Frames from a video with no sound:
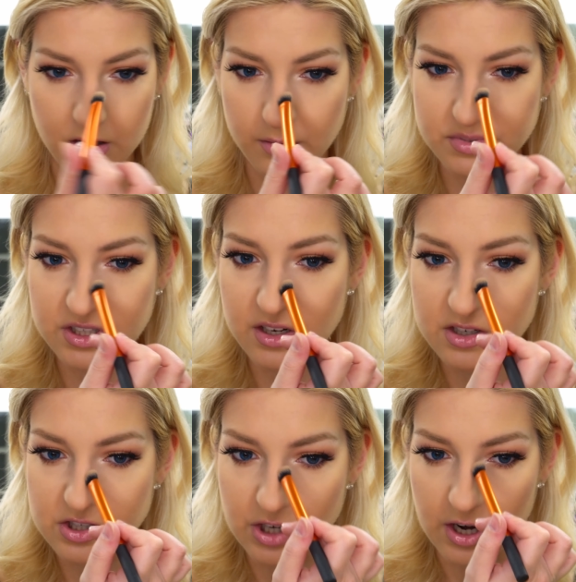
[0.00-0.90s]
I'm just going to
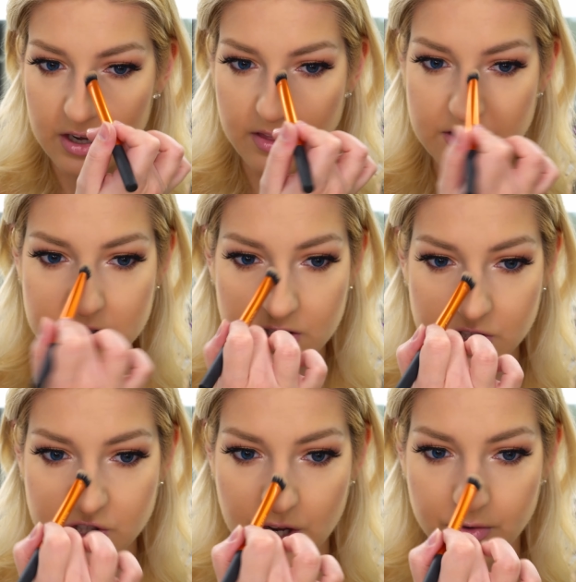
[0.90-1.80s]
darken this
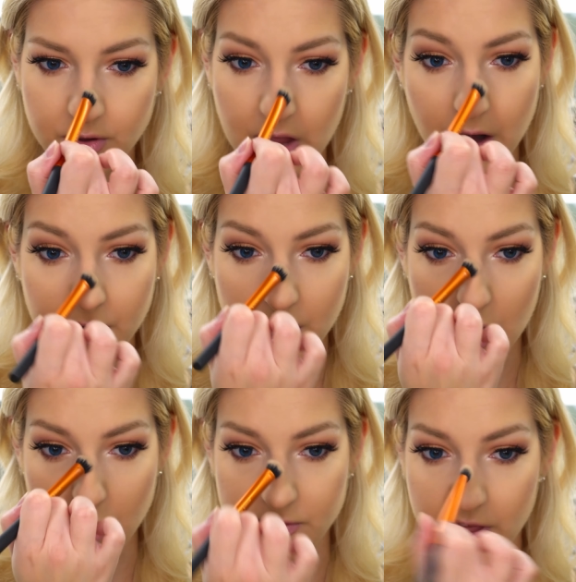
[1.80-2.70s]
general
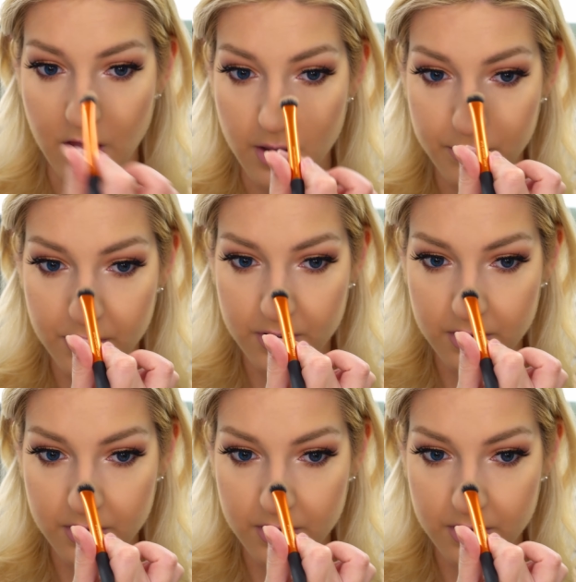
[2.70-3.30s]
area over the hump.